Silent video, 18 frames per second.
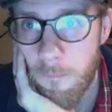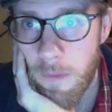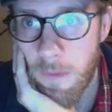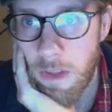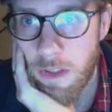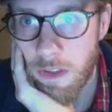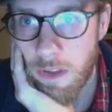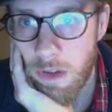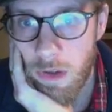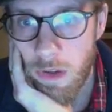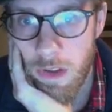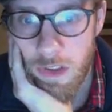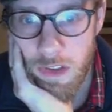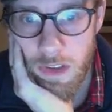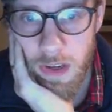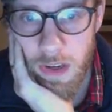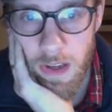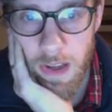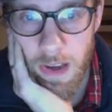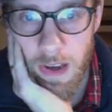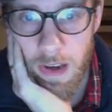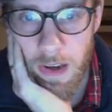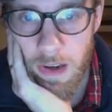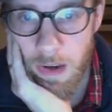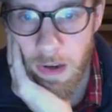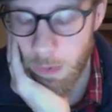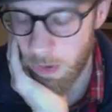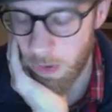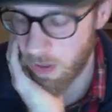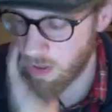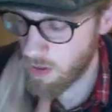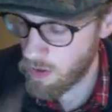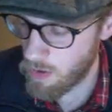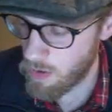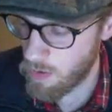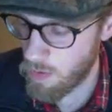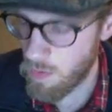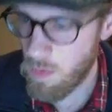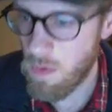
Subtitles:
Let's go to the study guide. Here we go.